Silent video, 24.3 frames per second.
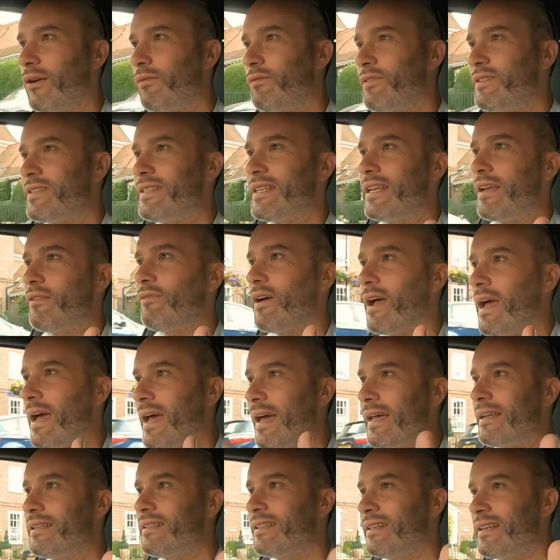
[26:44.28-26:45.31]
obviously if I
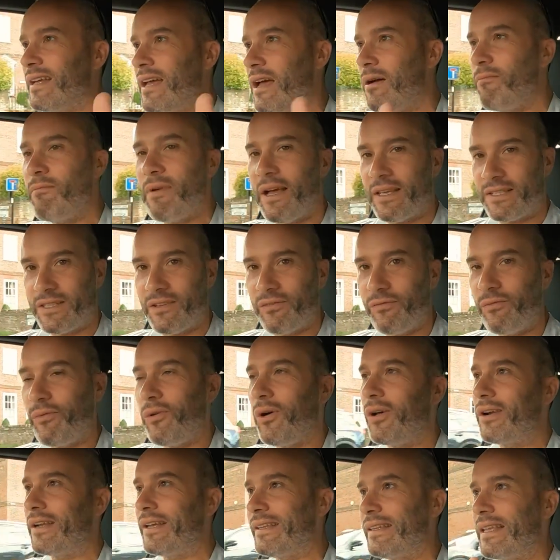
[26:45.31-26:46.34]
had a massive
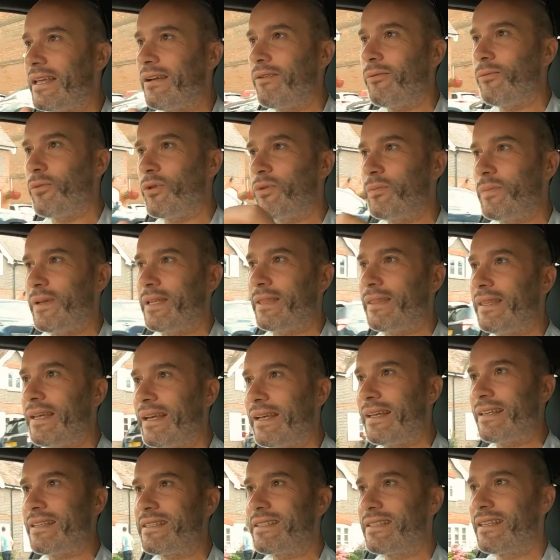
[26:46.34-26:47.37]
wallet, there would be
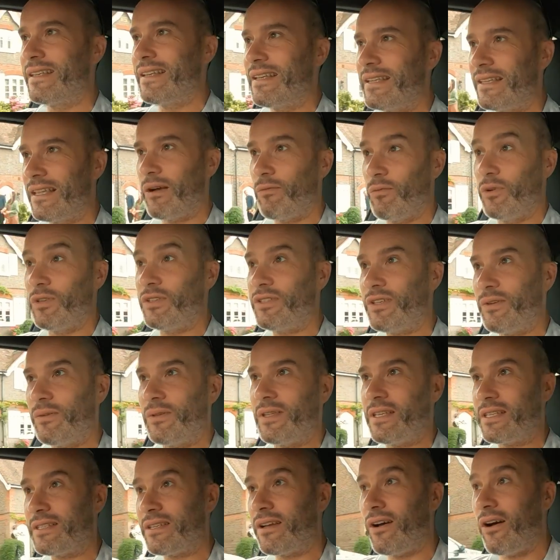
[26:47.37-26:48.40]
things that I would do
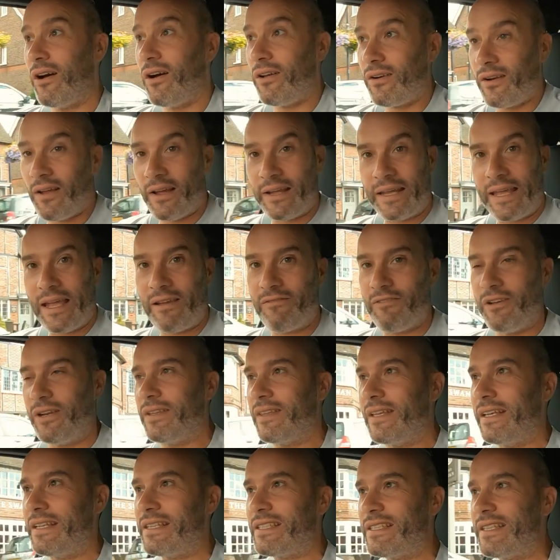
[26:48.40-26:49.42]
with this car, like get rid
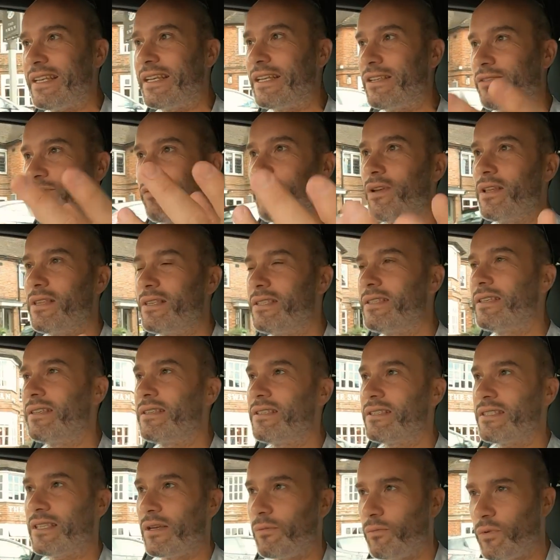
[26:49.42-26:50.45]
of these seats, for
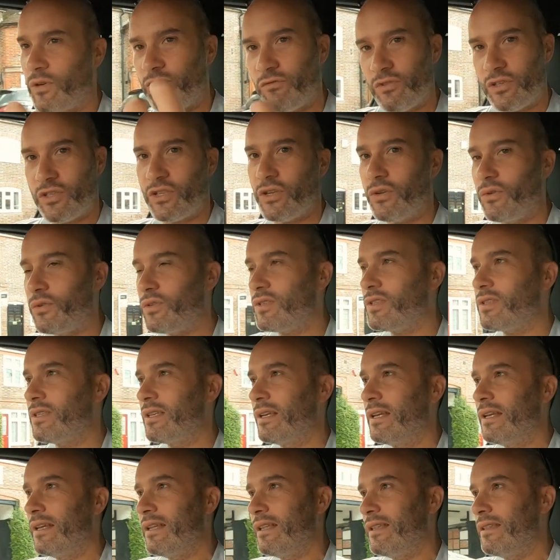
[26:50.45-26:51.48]
instance, that would reduce
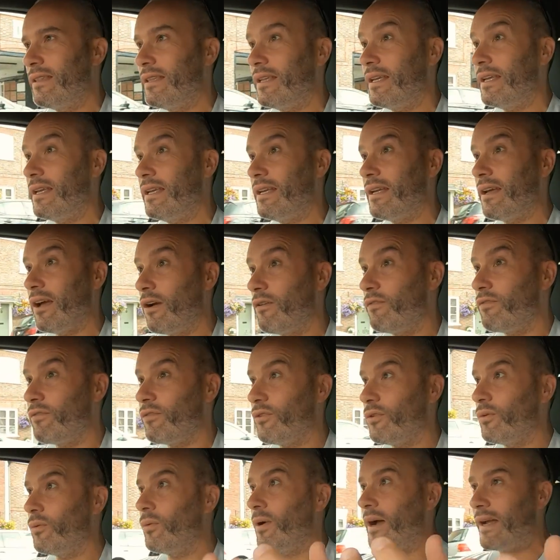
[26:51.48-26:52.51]
the
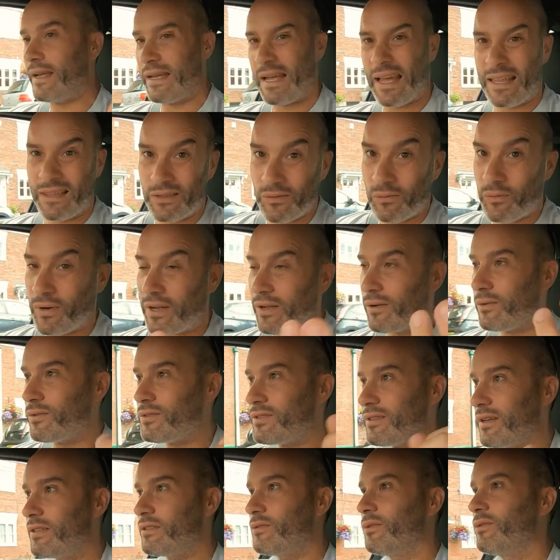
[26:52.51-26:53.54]
overall weight, and the
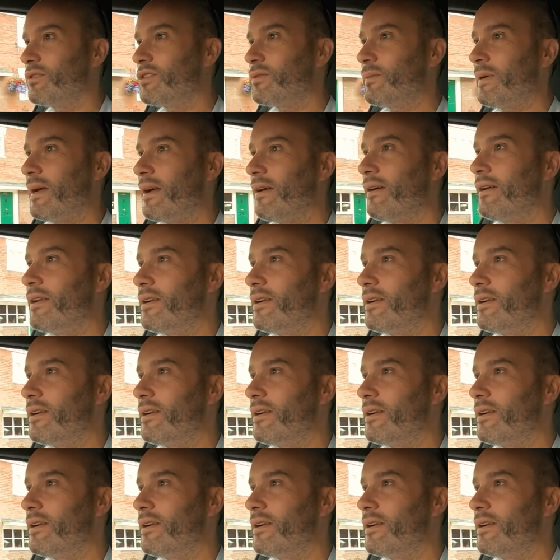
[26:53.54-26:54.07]
wheels that I talked about